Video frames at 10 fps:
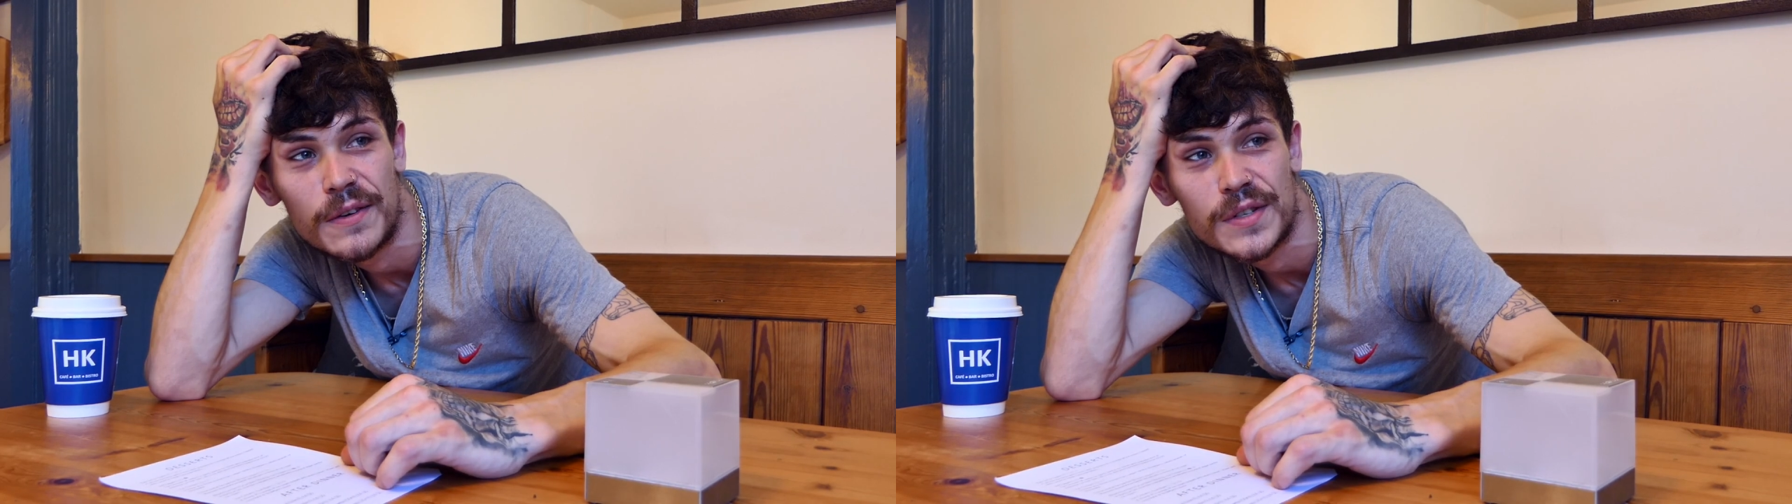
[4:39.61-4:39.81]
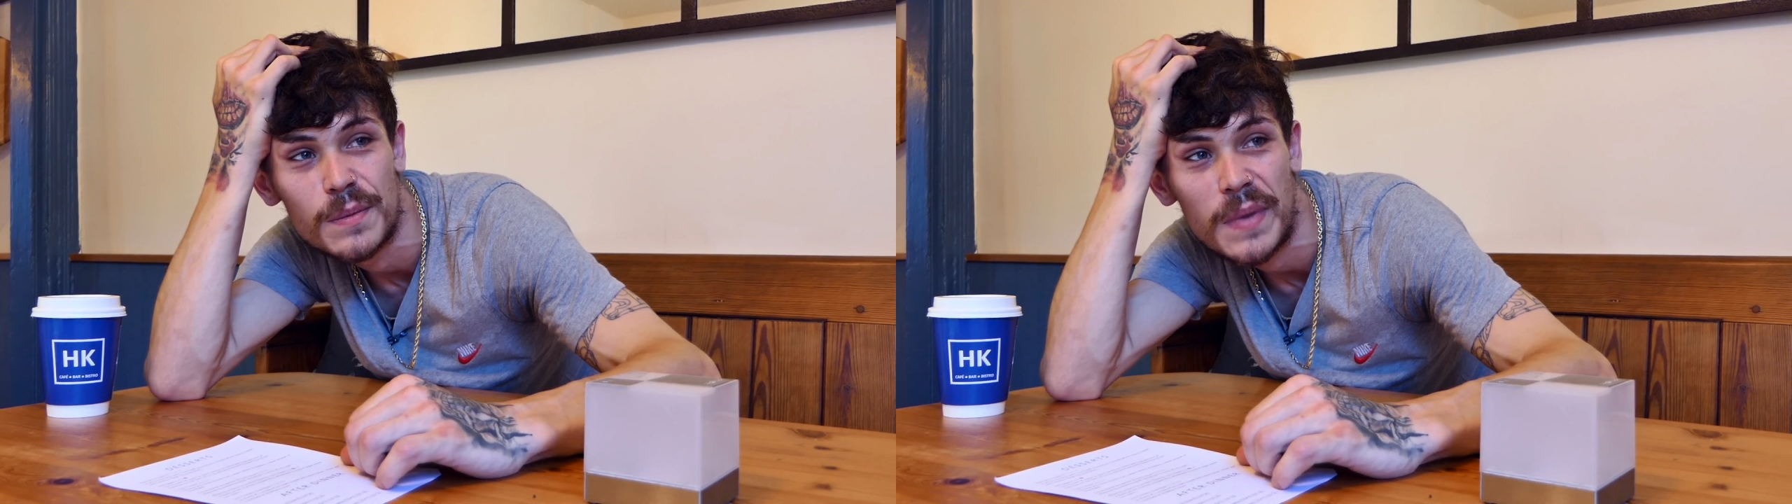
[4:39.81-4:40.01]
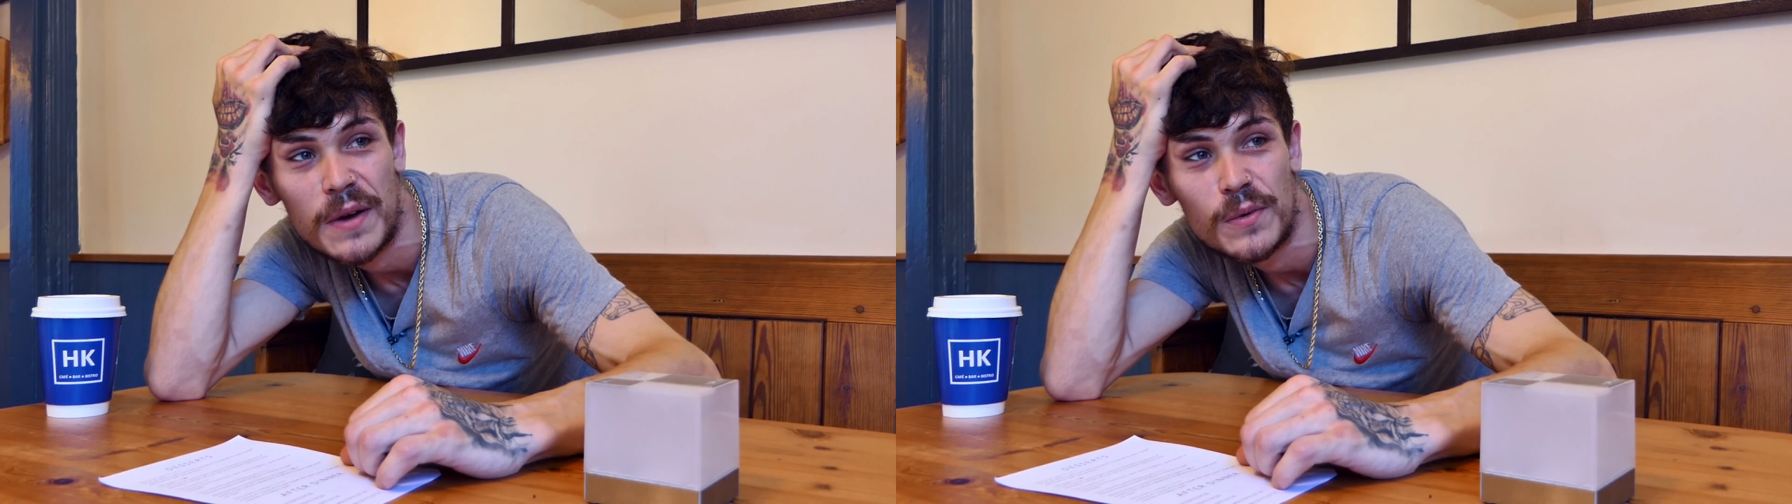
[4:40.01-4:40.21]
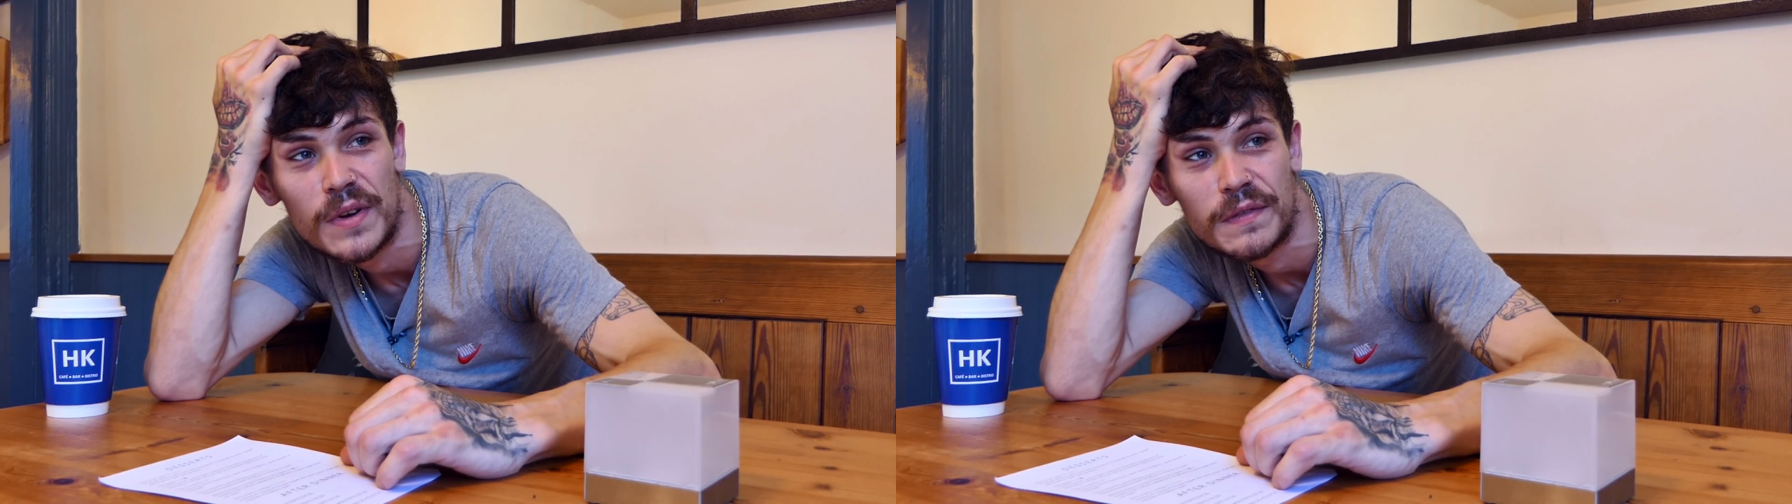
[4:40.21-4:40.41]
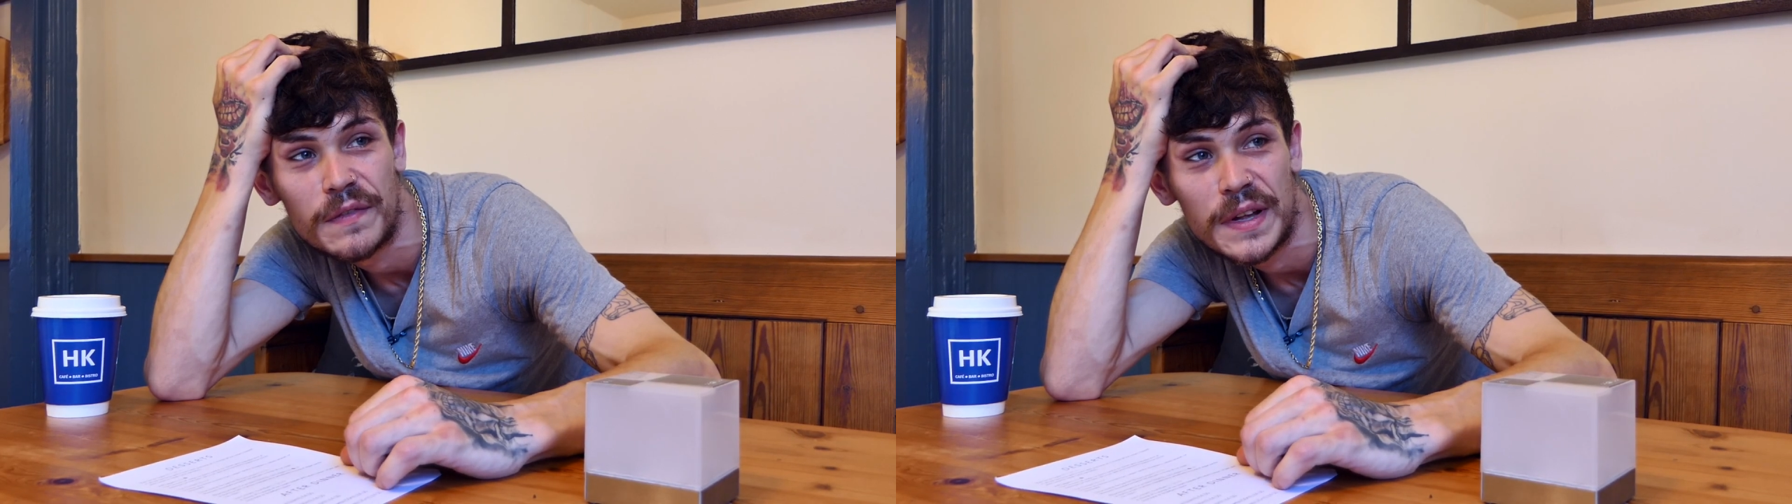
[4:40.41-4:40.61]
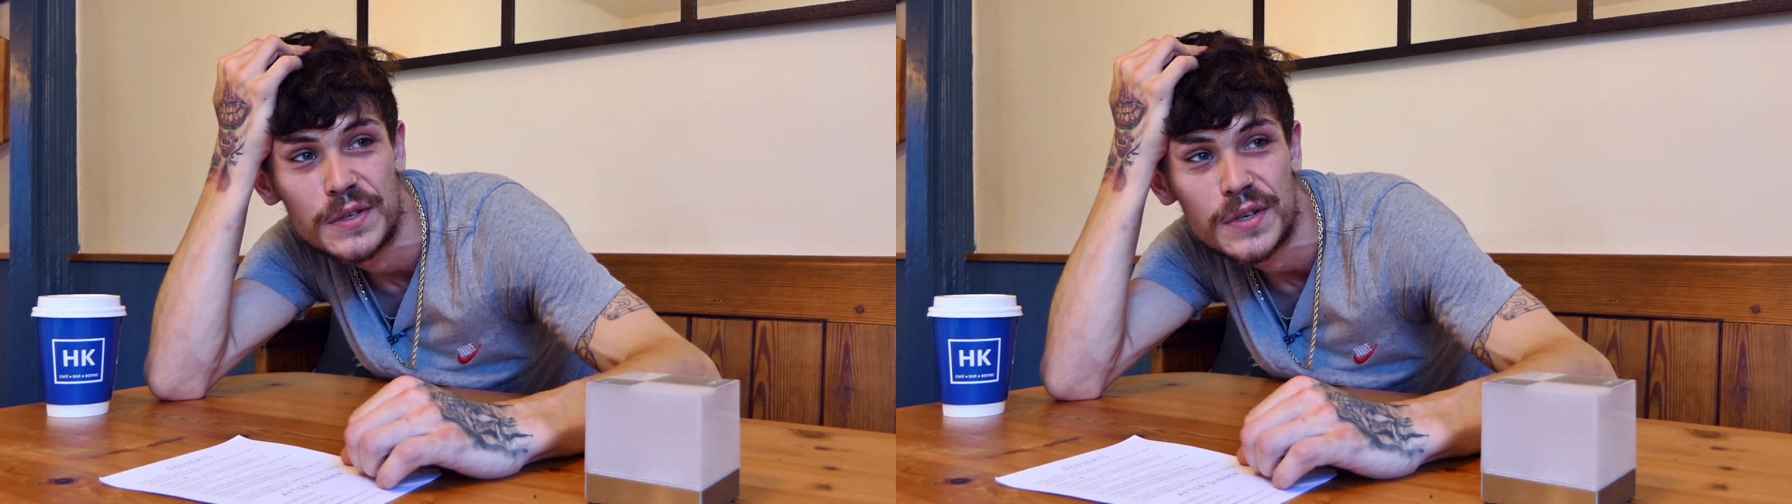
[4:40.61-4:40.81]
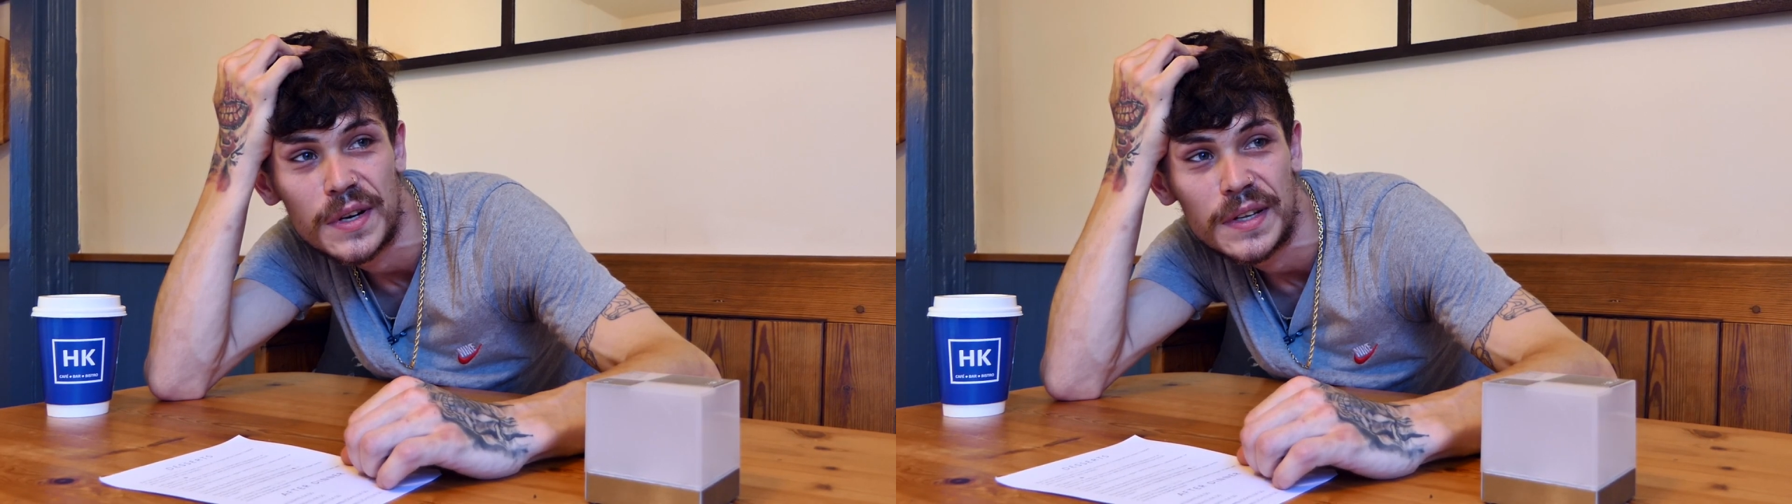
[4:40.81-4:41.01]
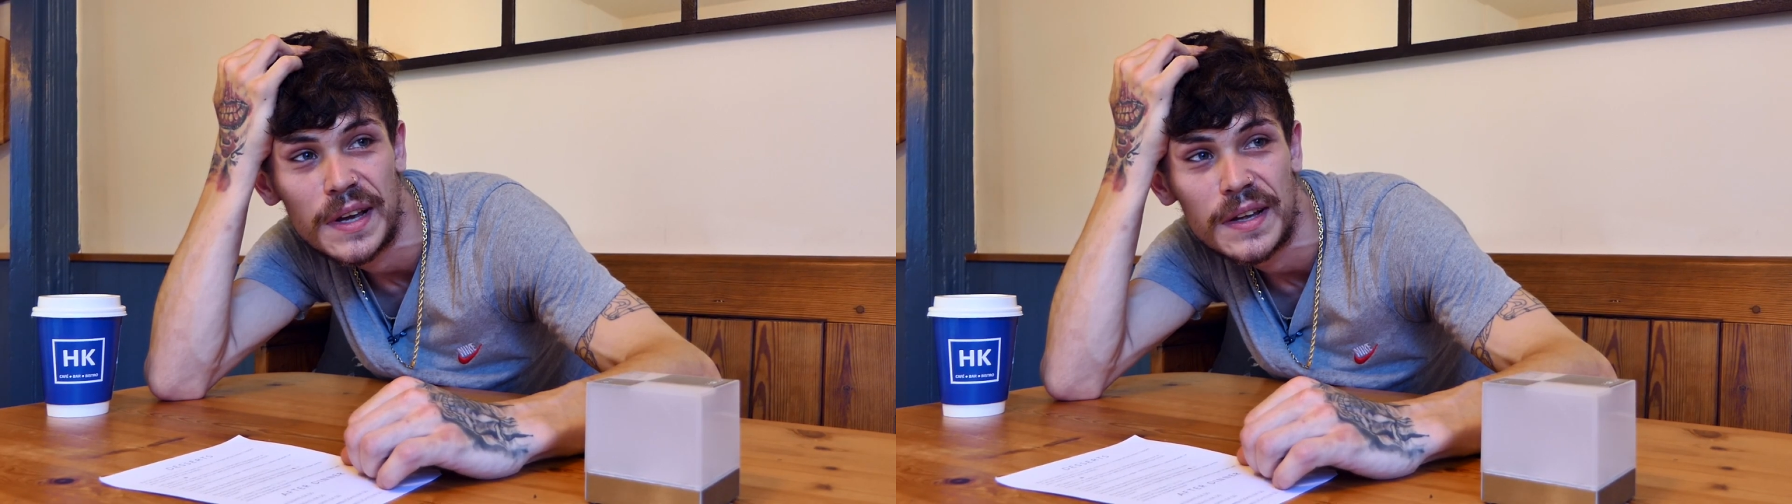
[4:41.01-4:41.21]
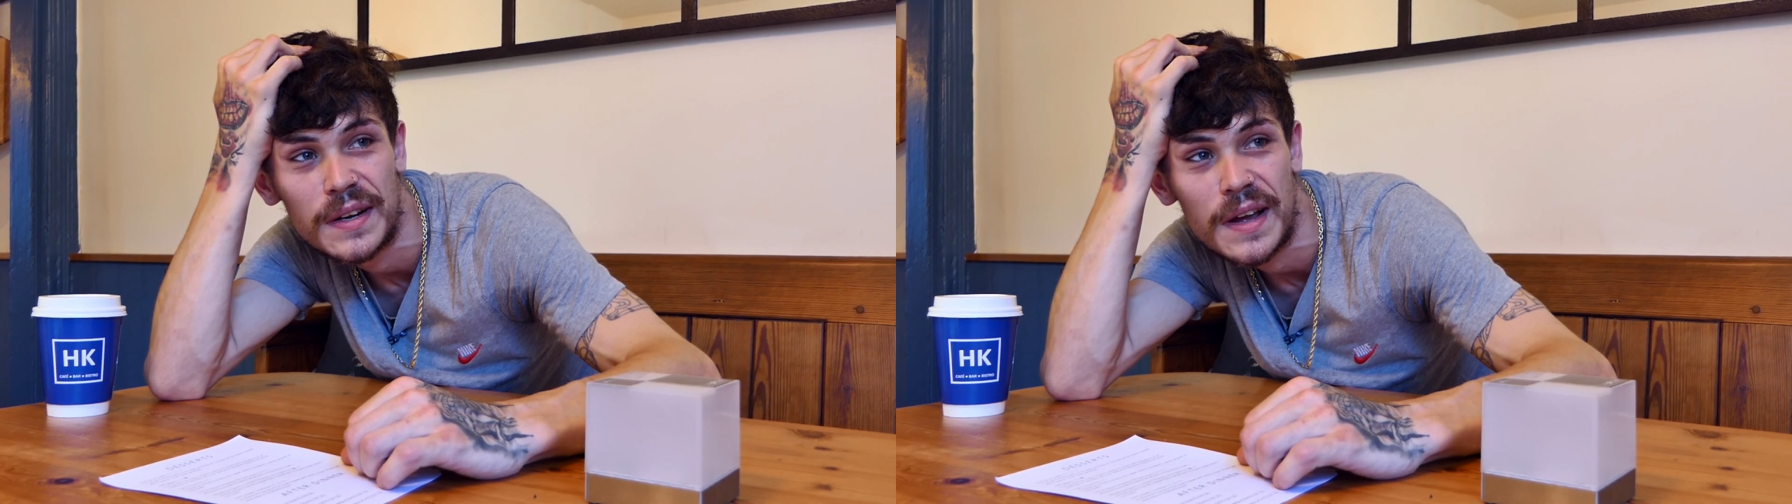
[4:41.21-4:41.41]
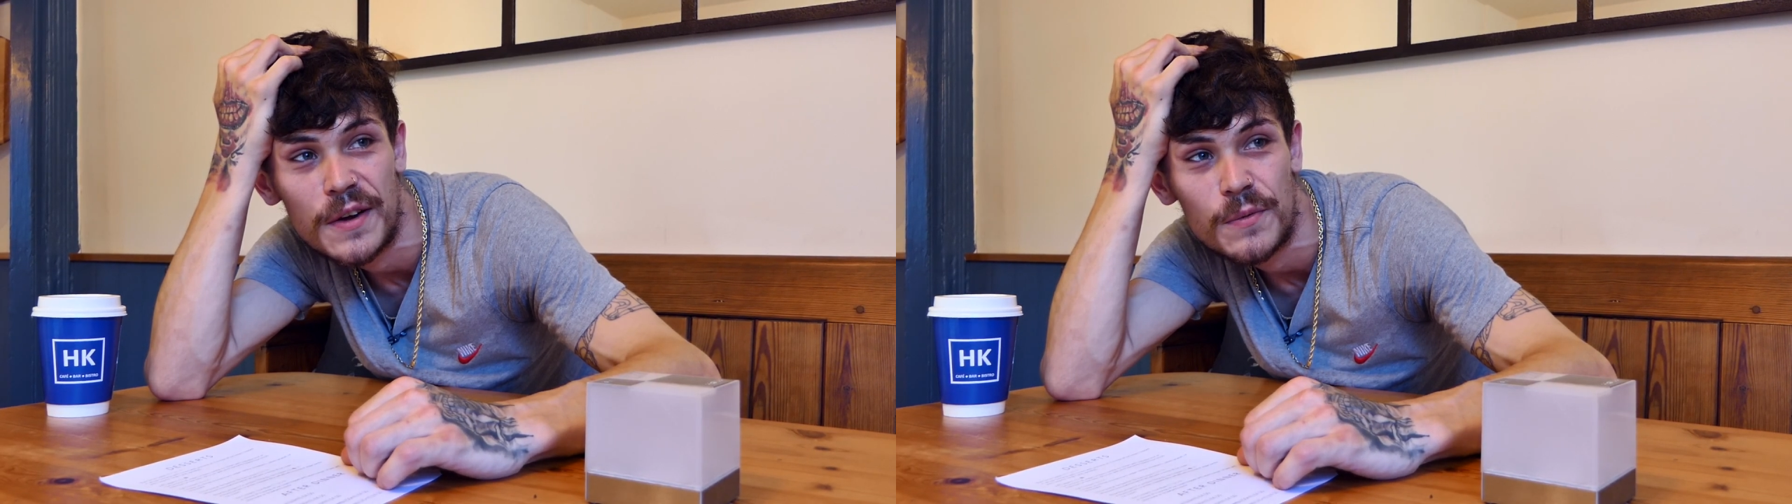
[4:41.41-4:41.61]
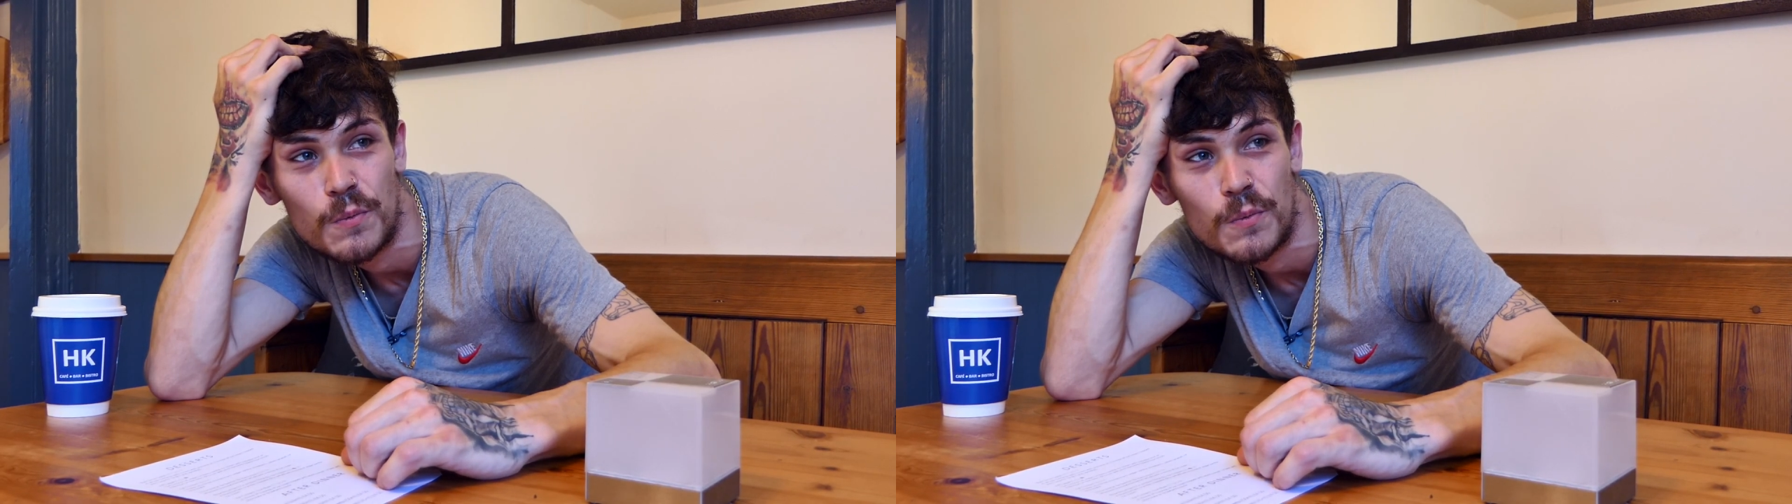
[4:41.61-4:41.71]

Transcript: it's about eventually getting there